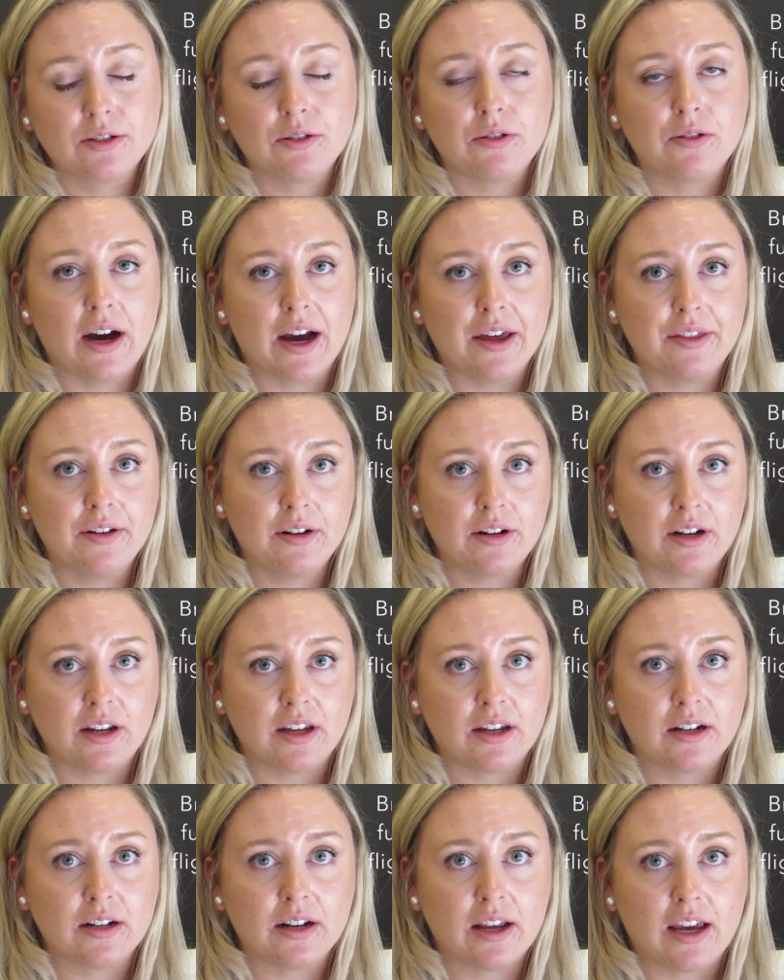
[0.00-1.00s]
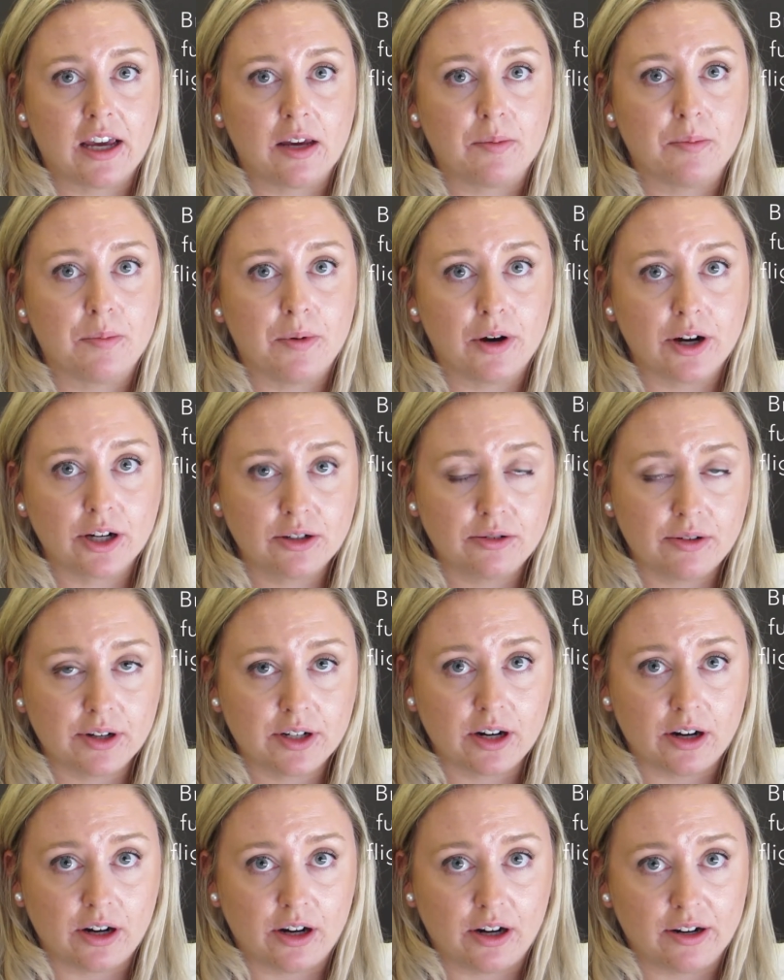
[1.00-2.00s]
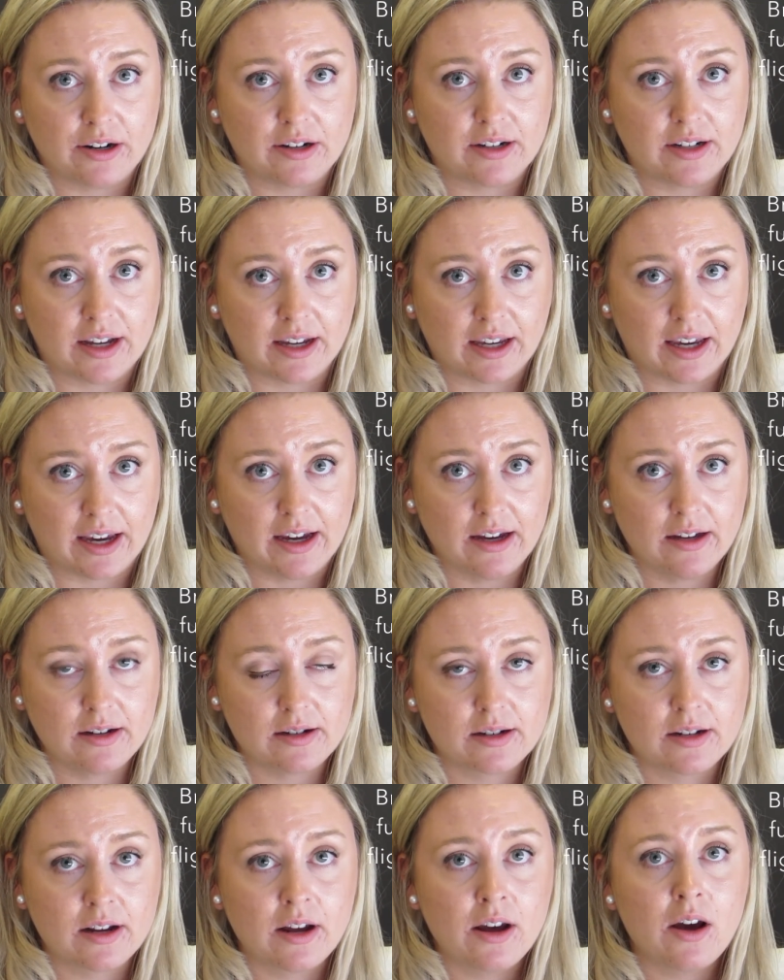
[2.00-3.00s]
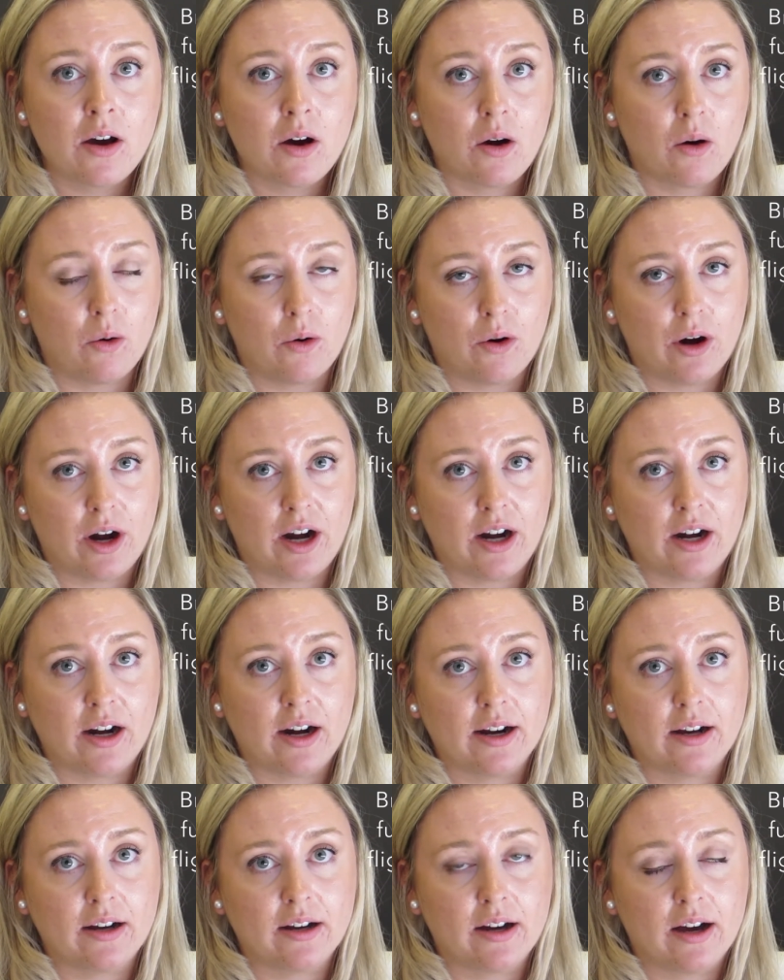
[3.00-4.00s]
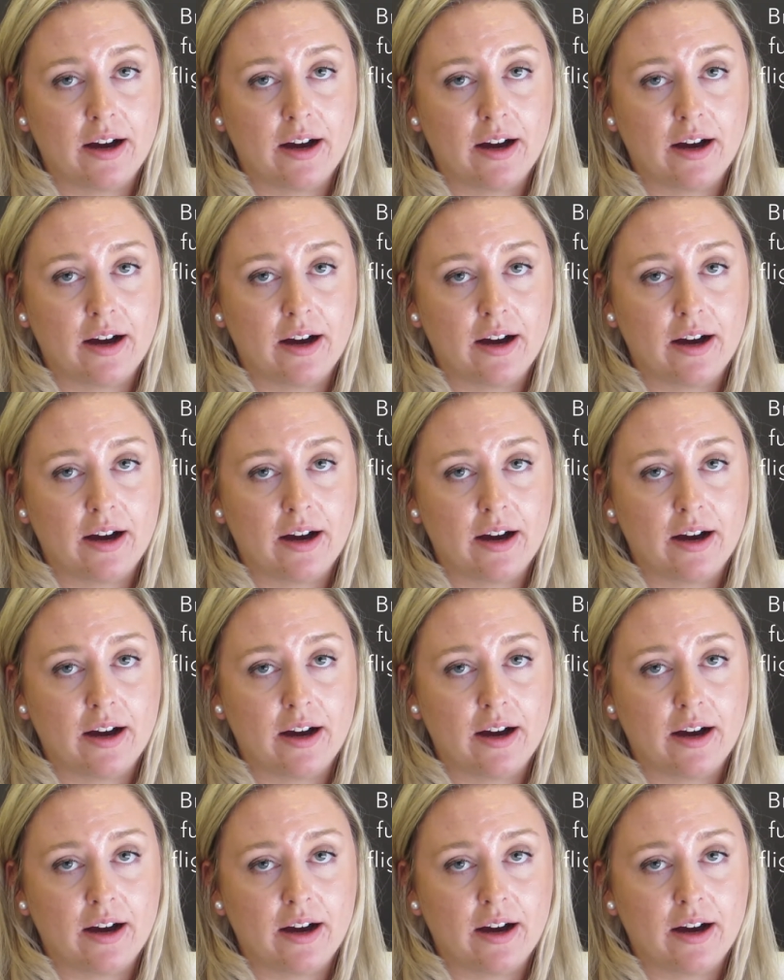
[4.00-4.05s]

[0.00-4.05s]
So you either need a booked return ticket or